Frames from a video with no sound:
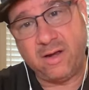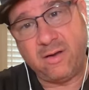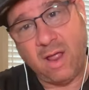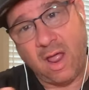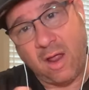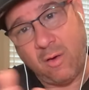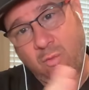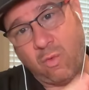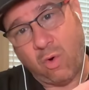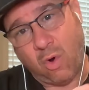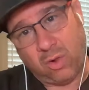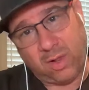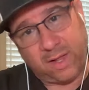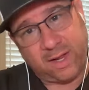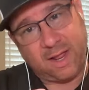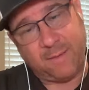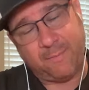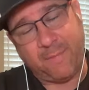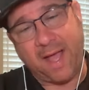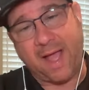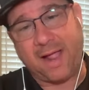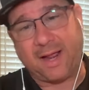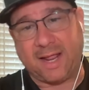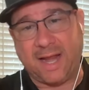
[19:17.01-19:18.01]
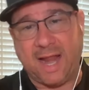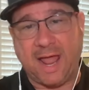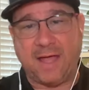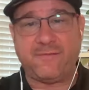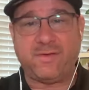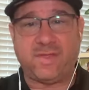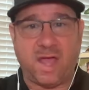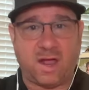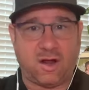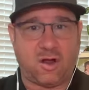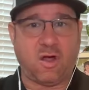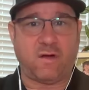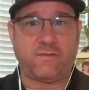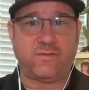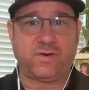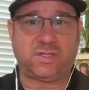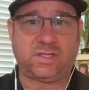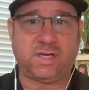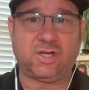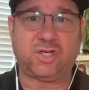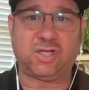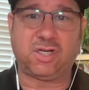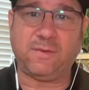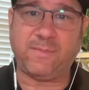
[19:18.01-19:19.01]
And rolling it back and having that
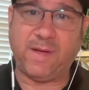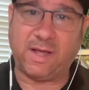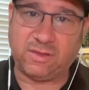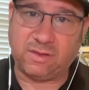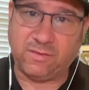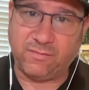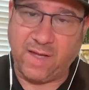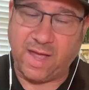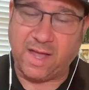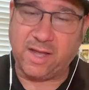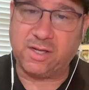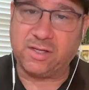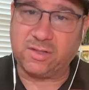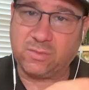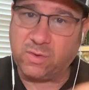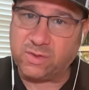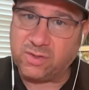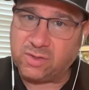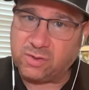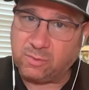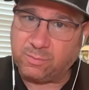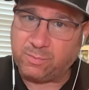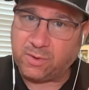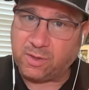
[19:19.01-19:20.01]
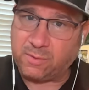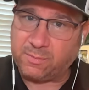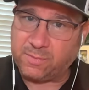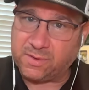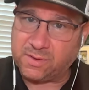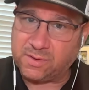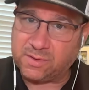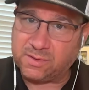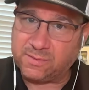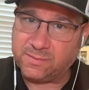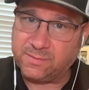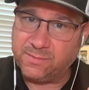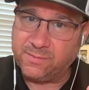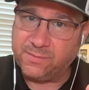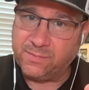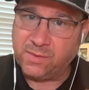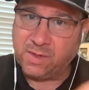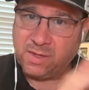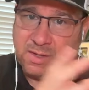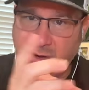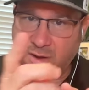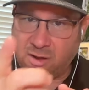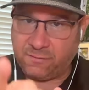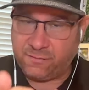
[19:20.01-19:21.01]
conversation about the values. What's your purpose?
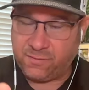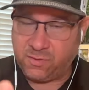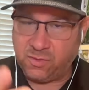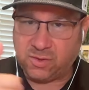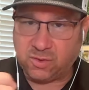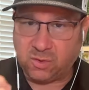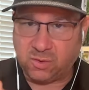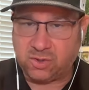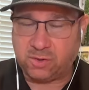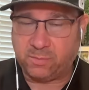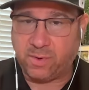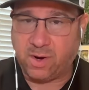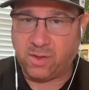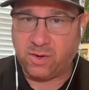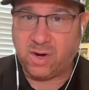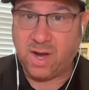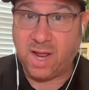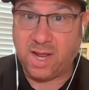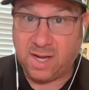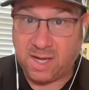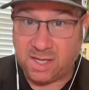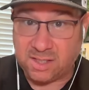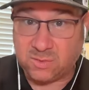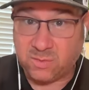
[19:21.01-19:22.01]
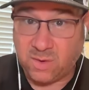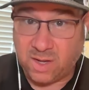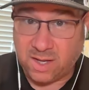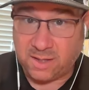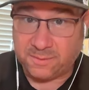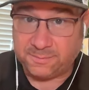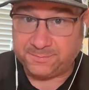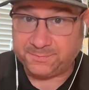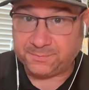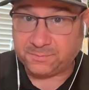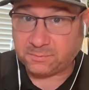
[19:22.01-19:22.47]
You know, if you told your brother, hey, guess what?